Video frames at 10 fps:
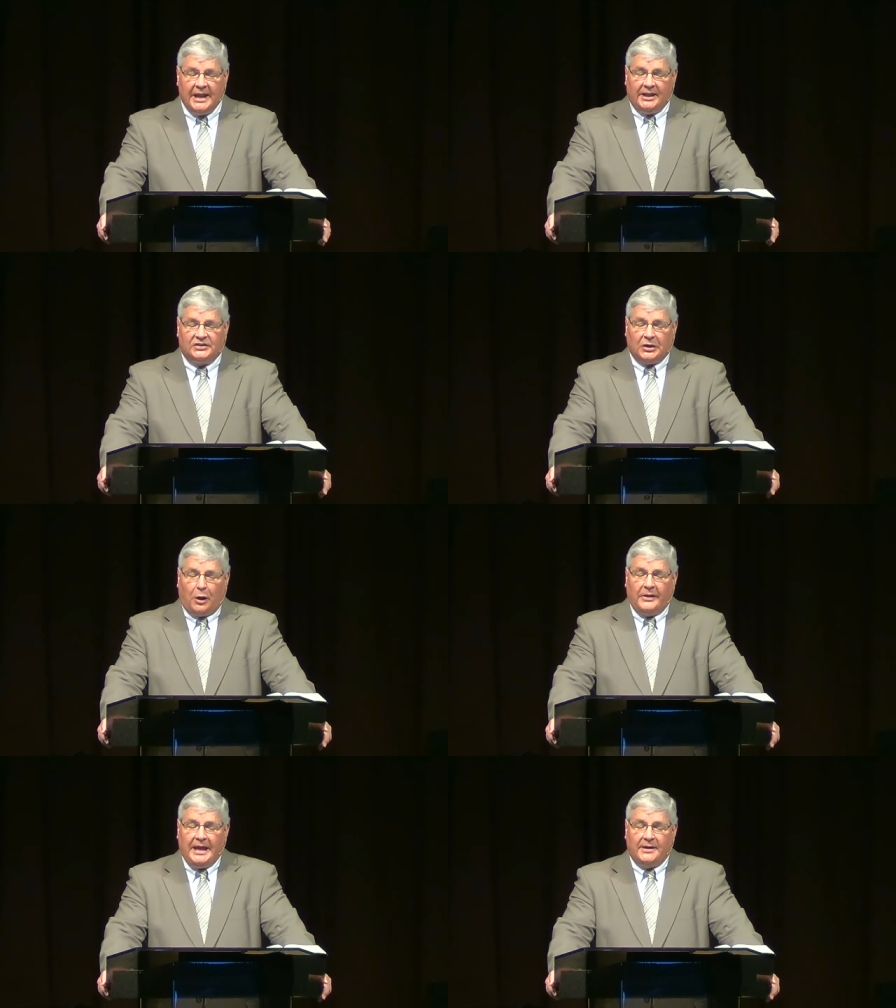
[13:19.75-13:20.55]
and
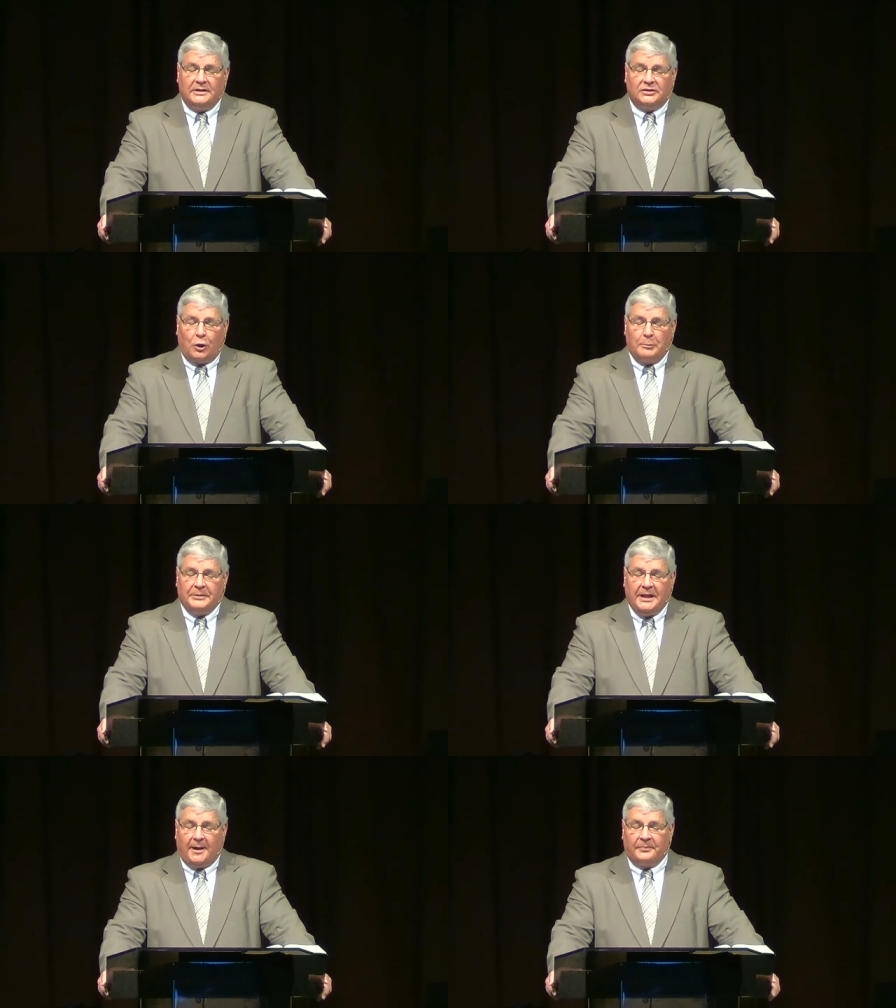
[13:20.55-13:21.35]
saw the heavens
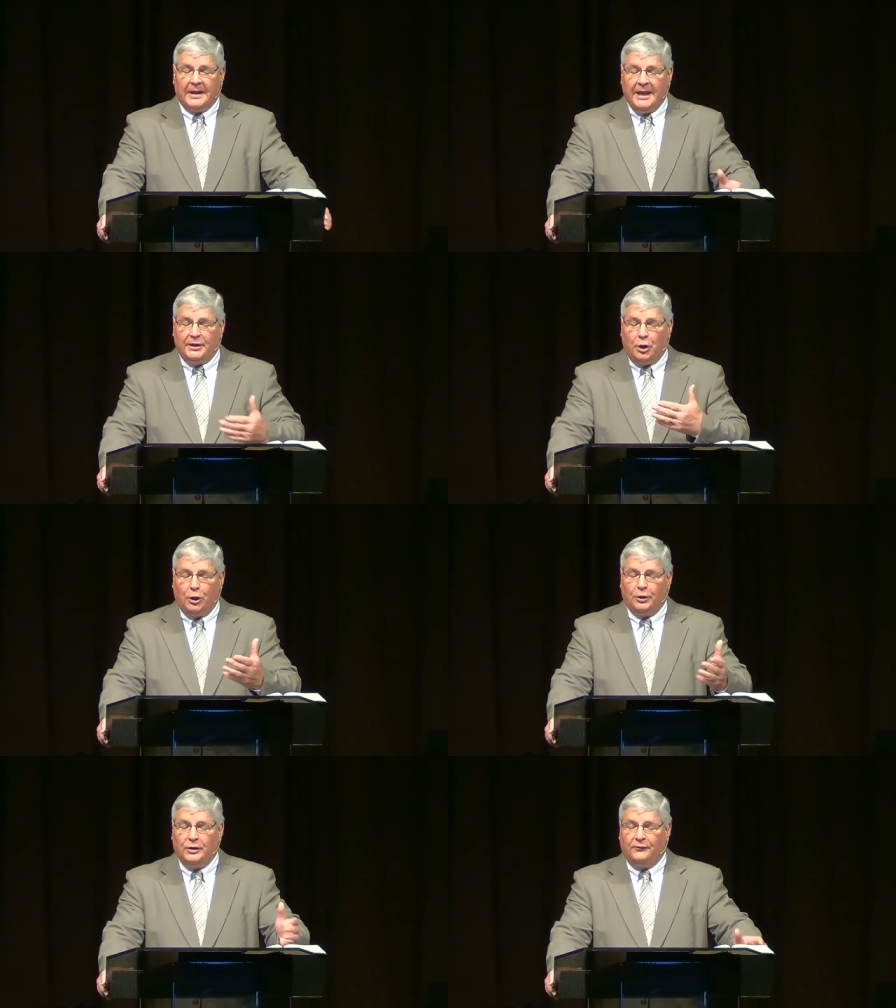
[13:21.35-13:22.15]
open up and
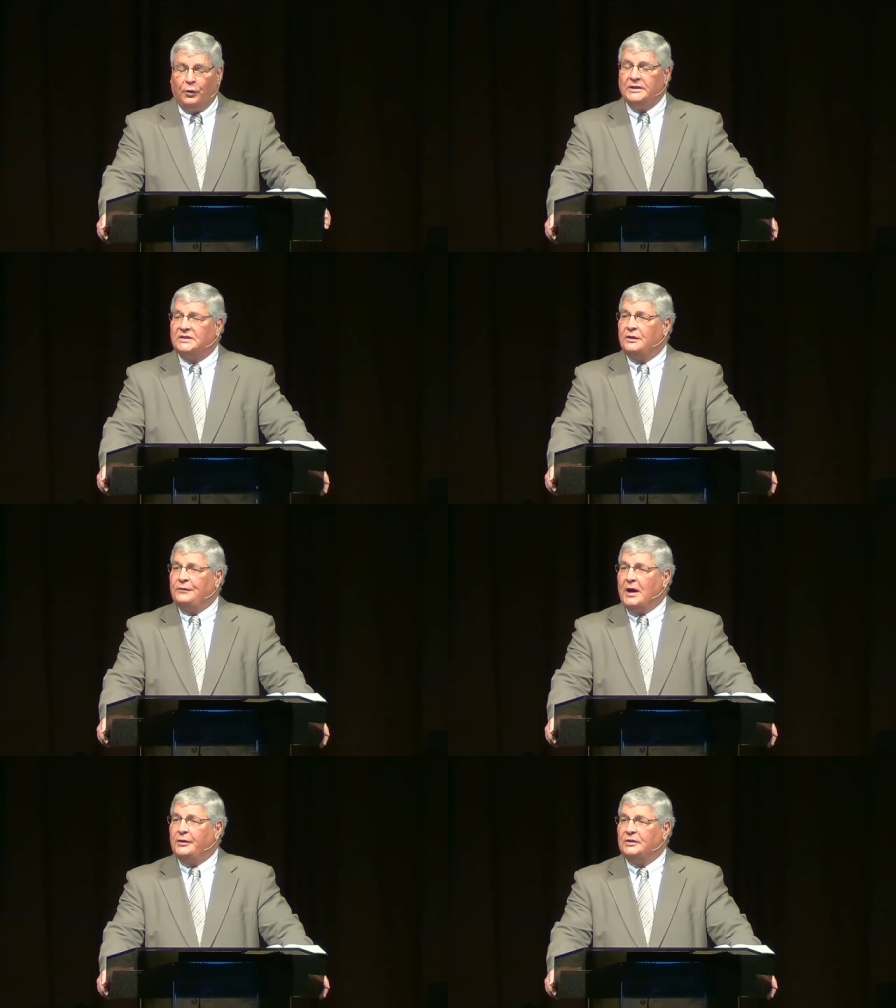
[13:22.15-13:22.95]
heard the voice of the
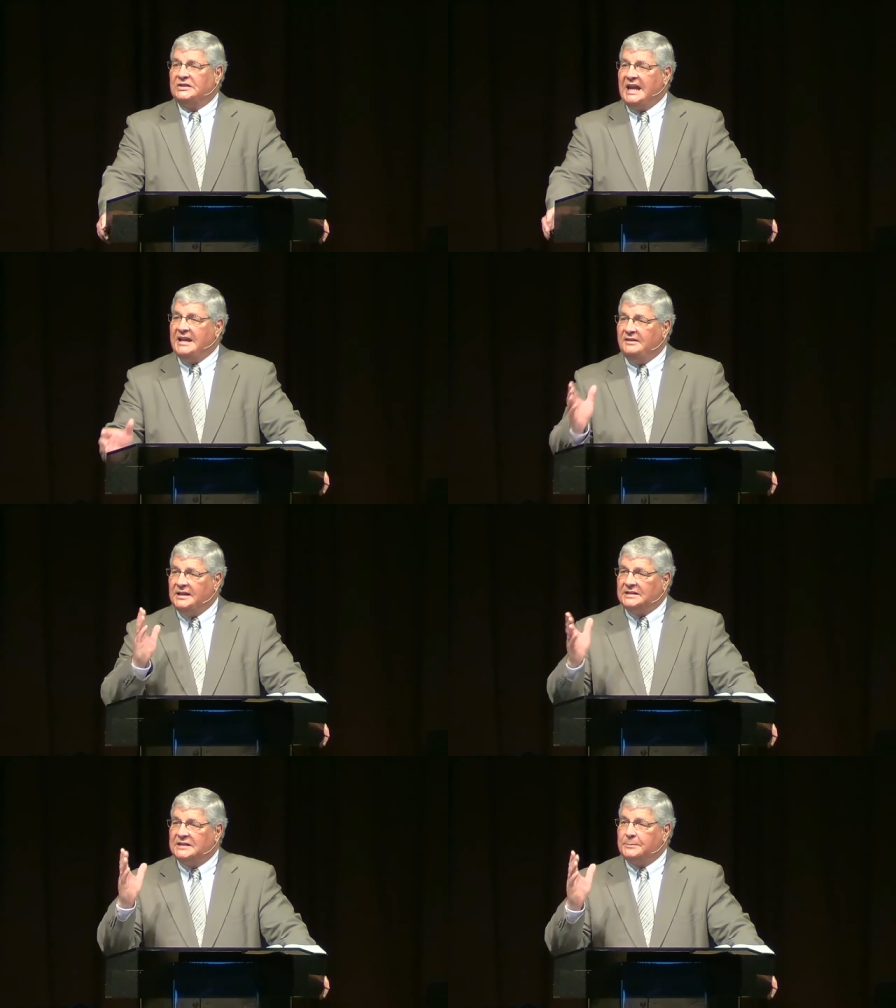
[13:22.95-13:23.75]
Father say,
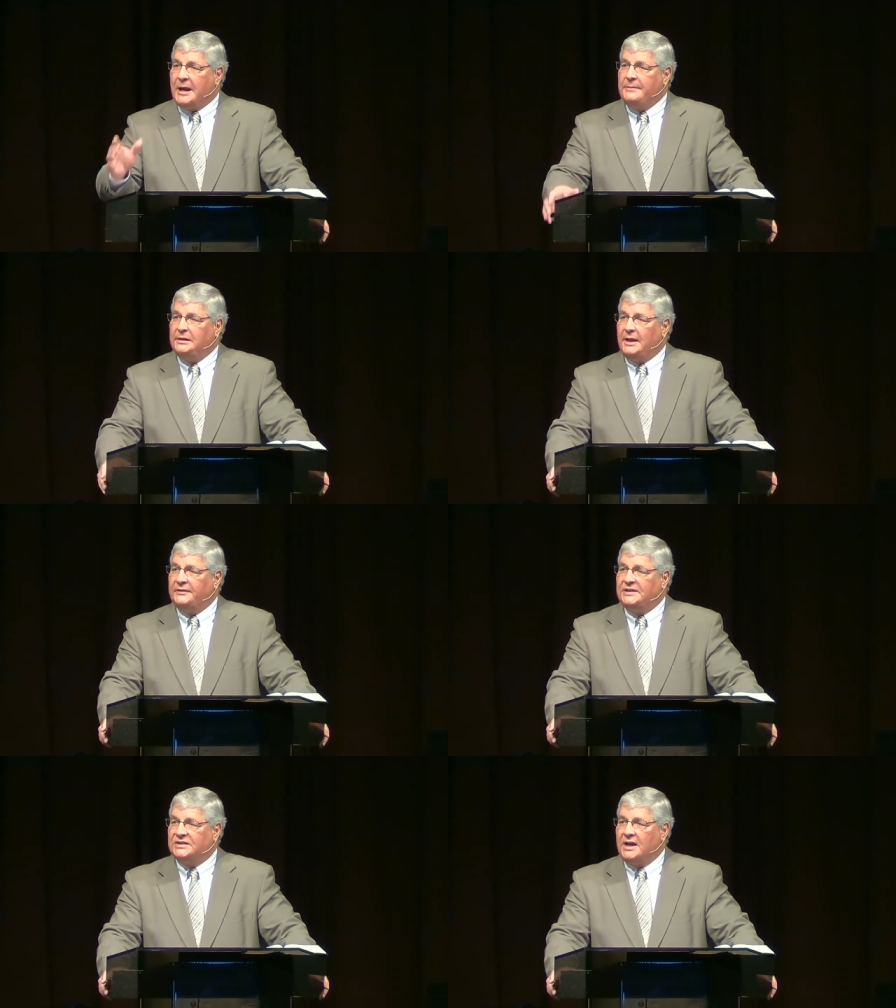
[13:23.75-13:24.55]
this is my
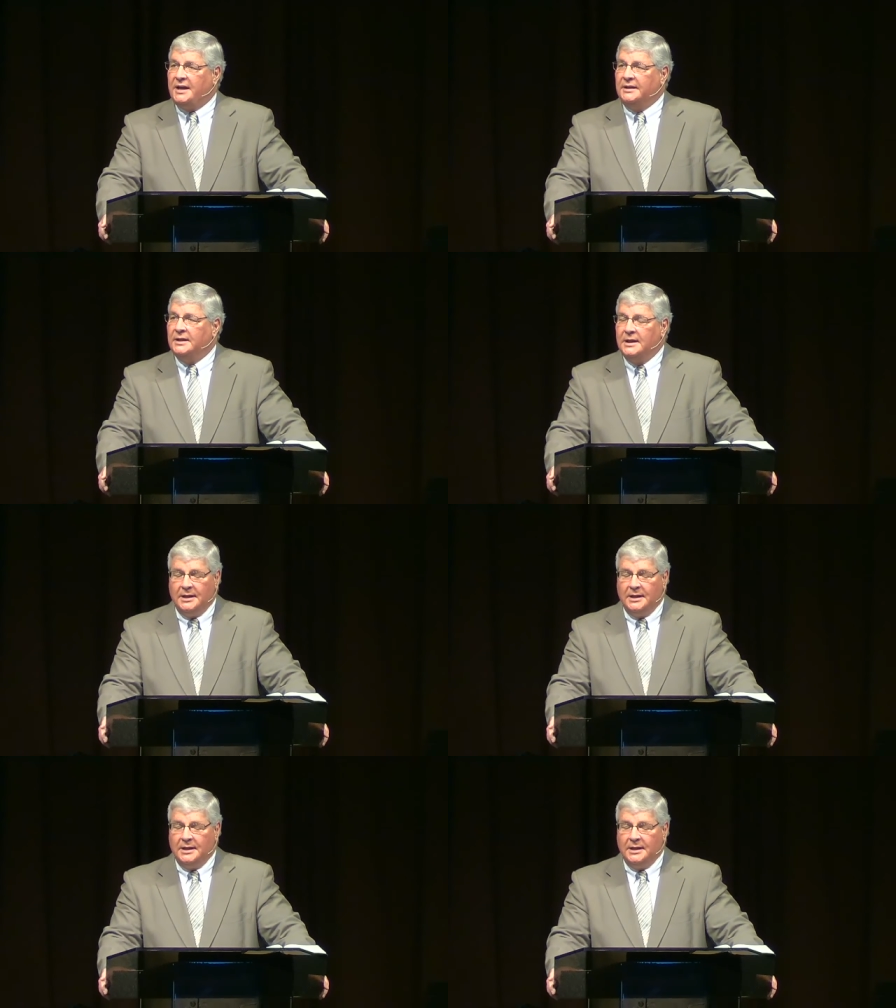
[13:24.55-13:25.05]
beloved Son,